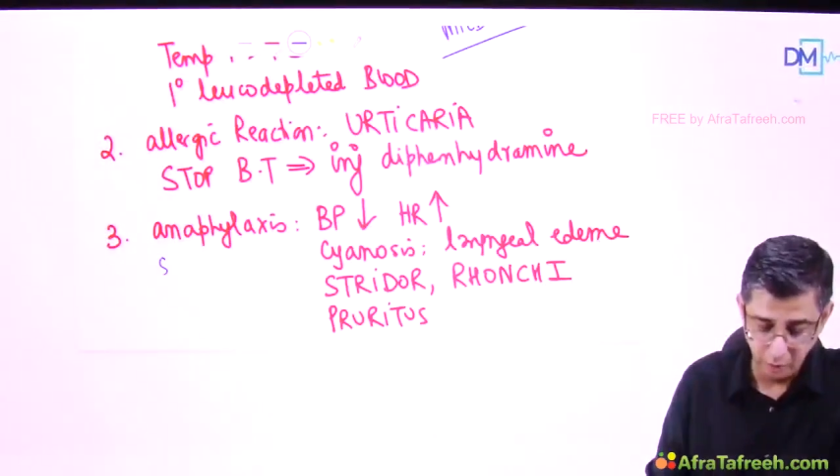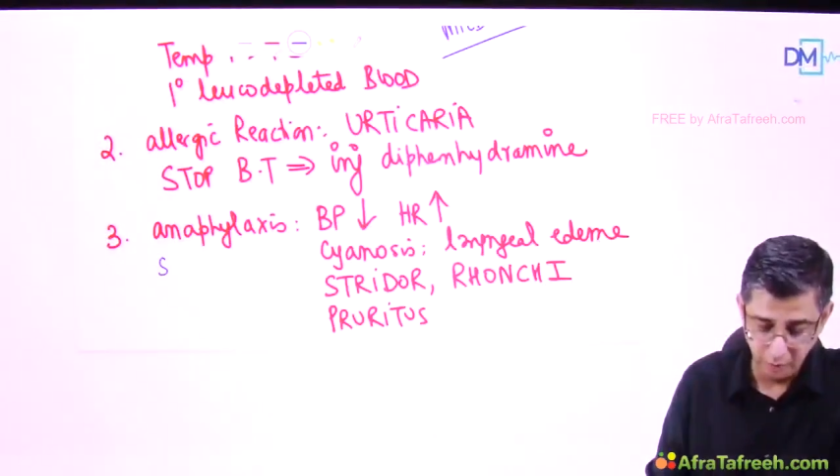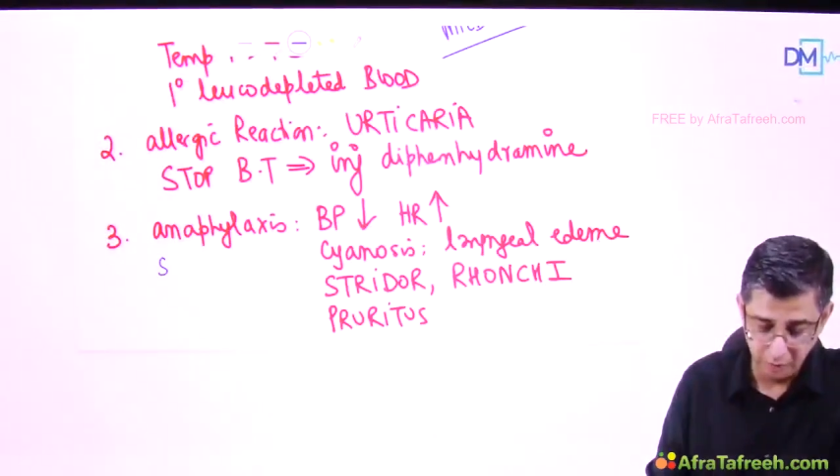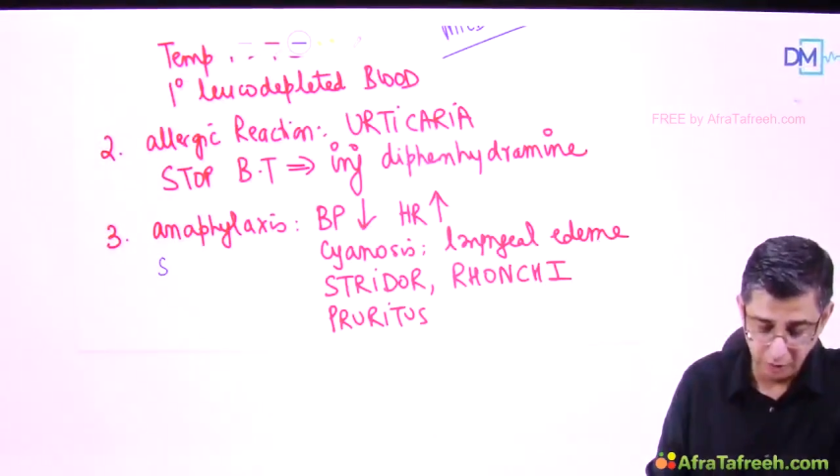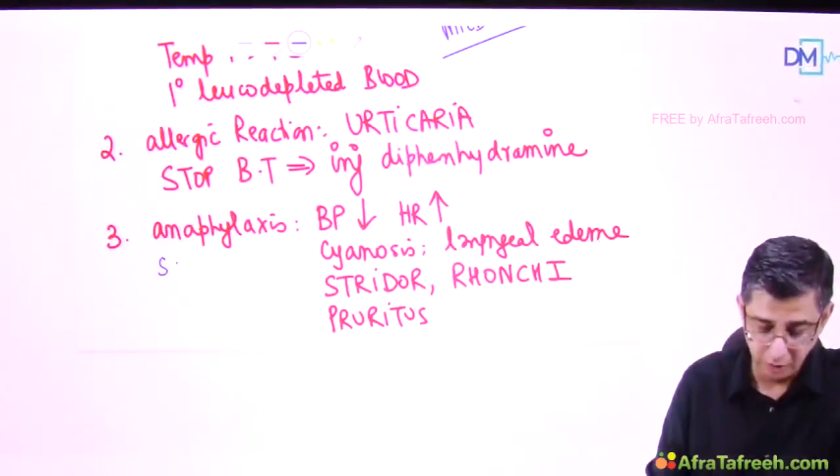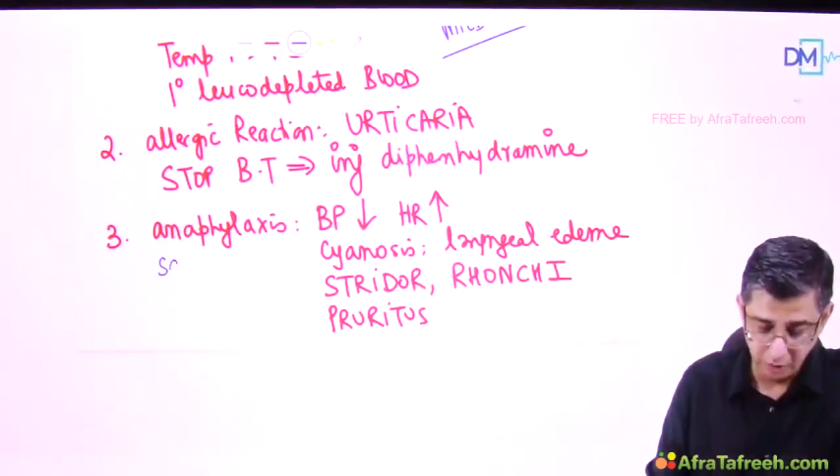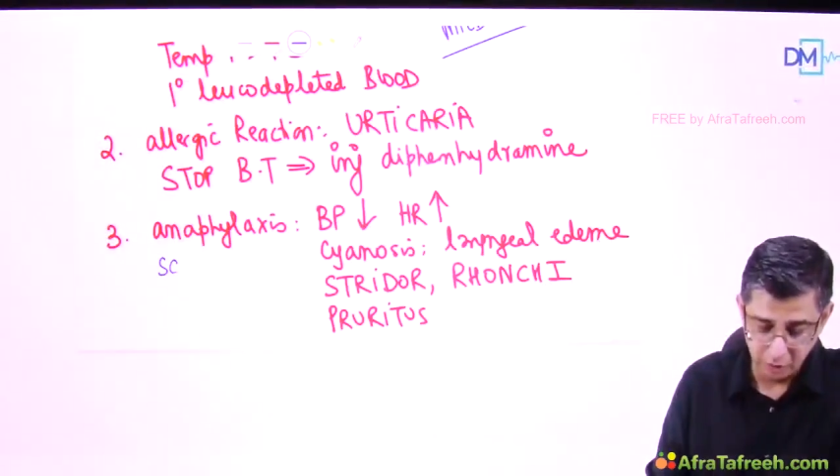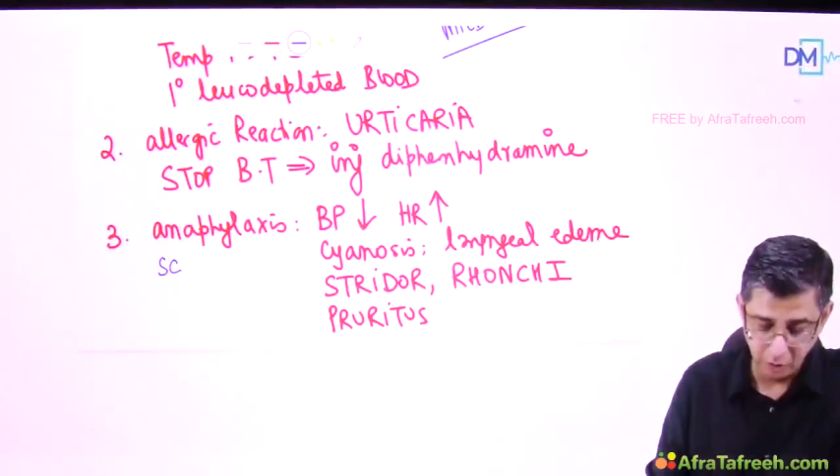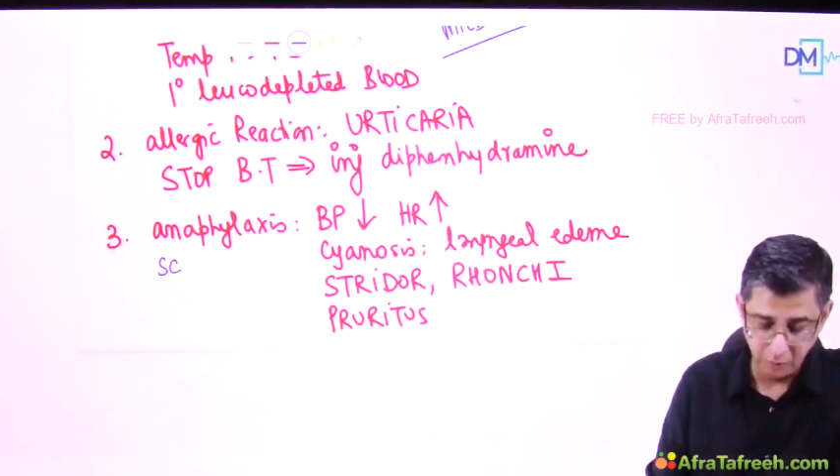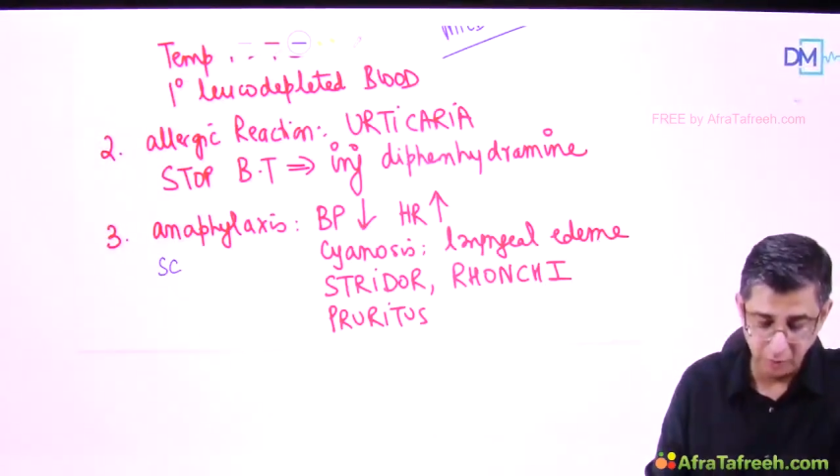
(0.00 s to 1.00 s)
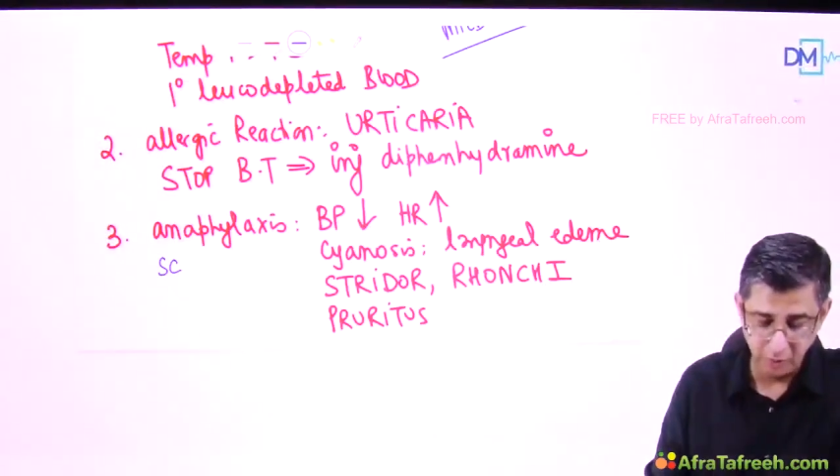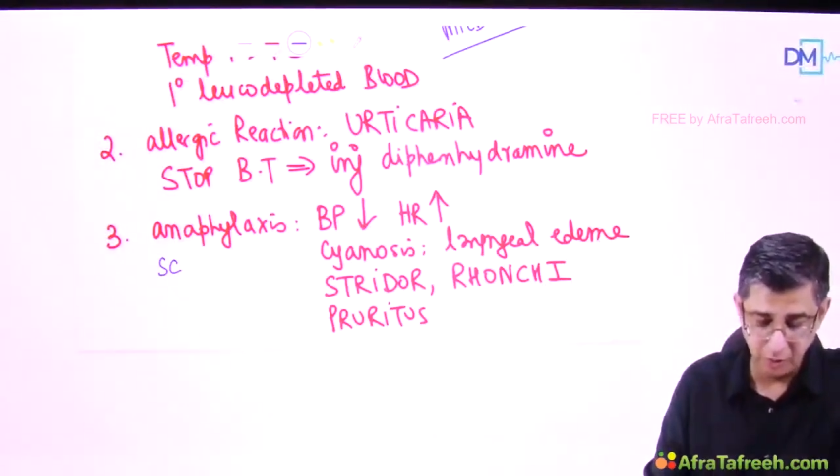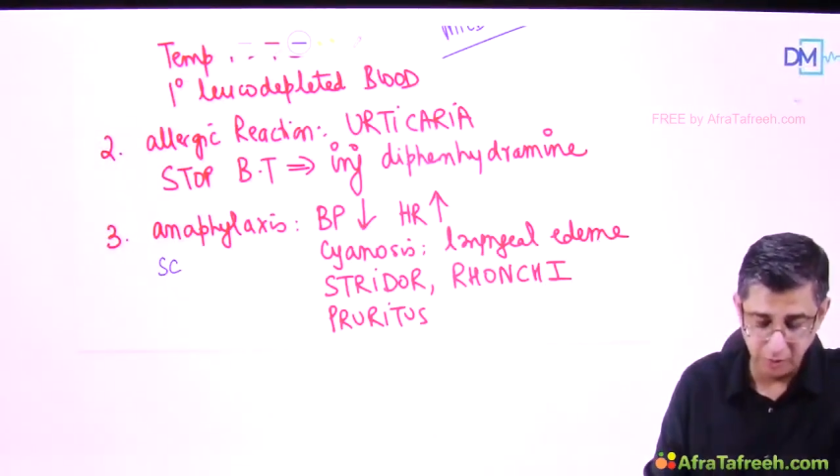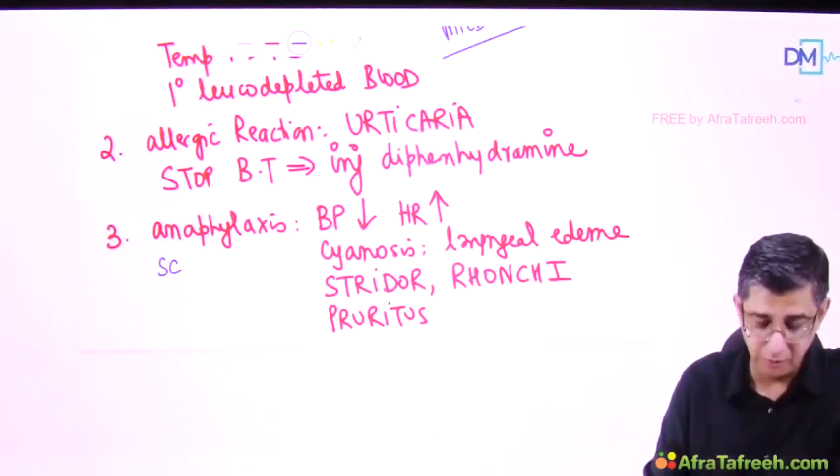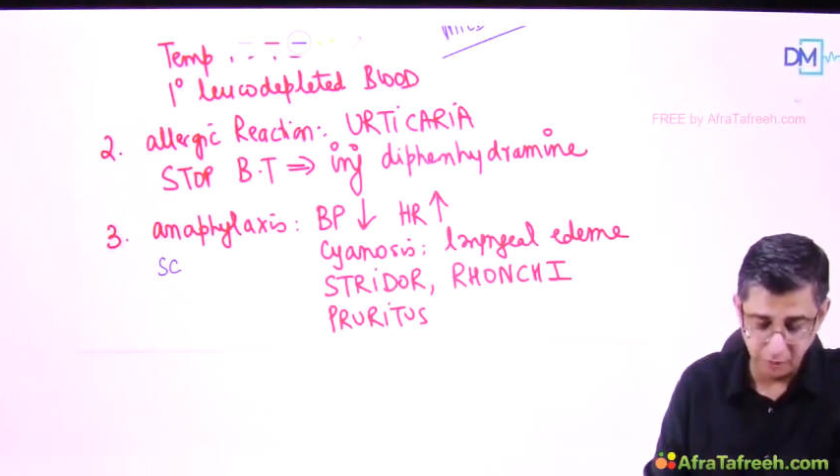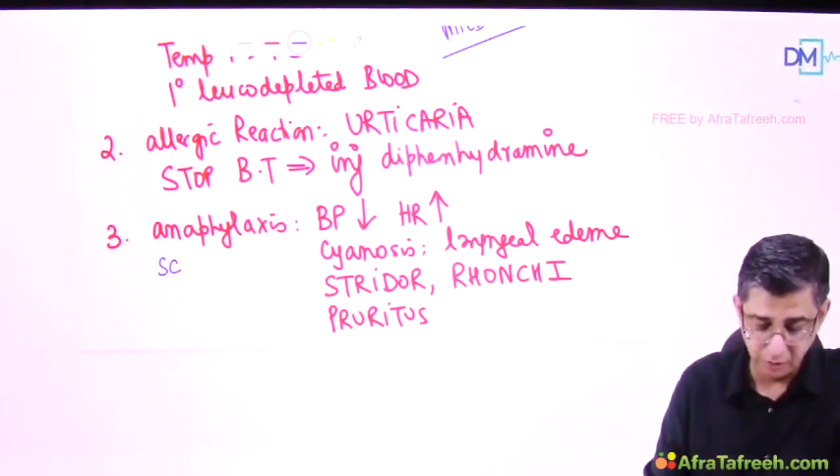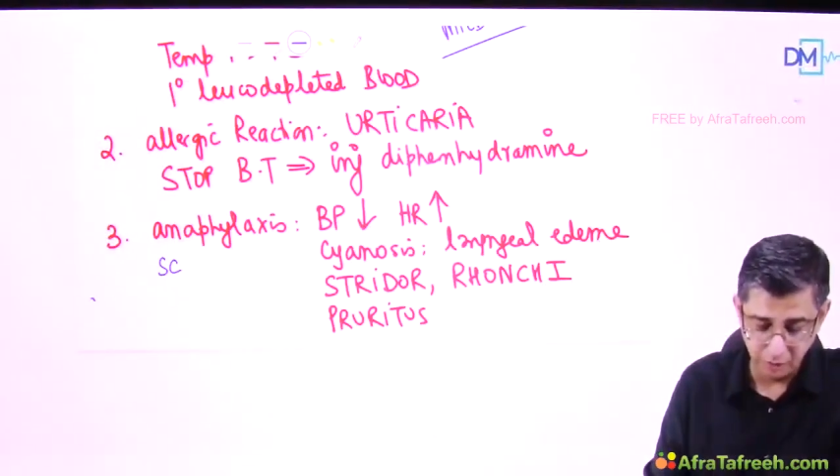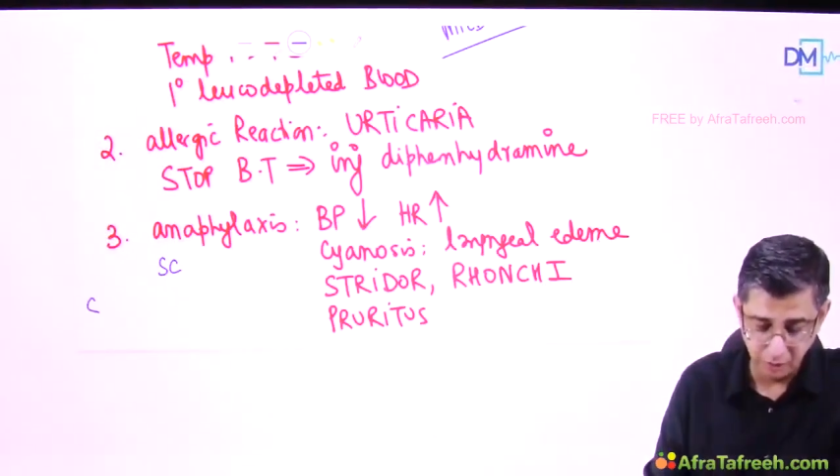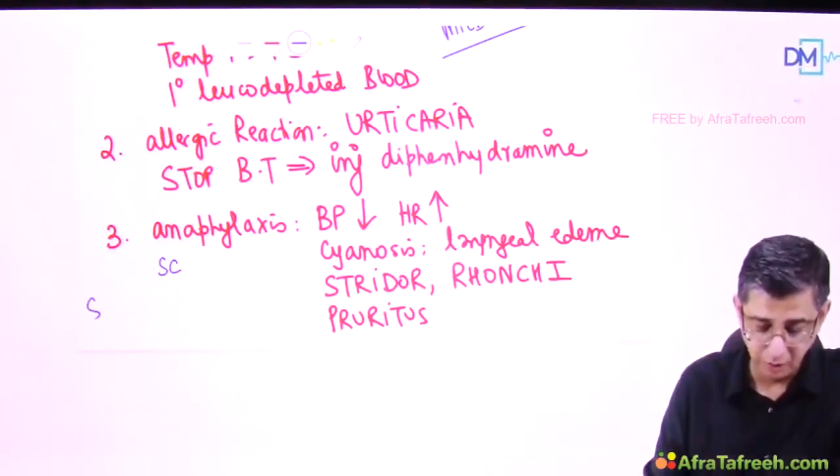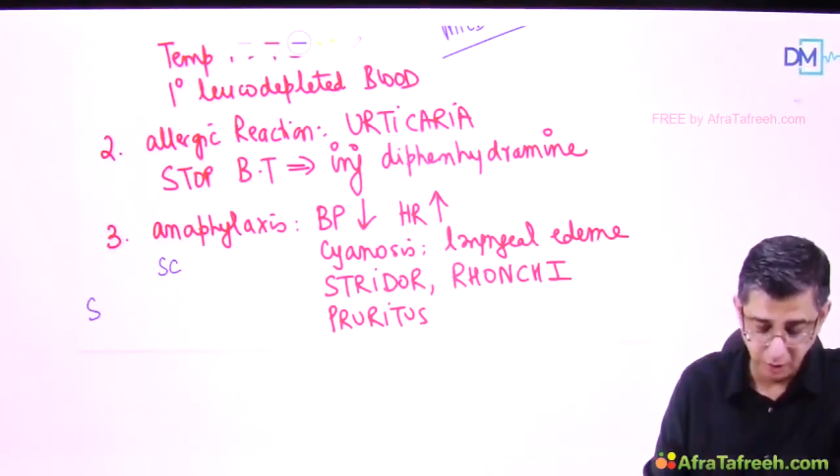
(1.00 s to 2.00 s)
immediately stop the
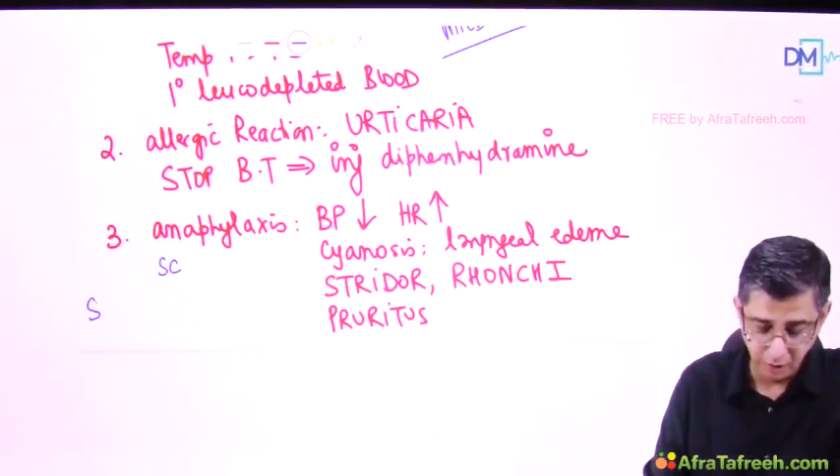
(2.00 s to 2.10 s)
transfusion.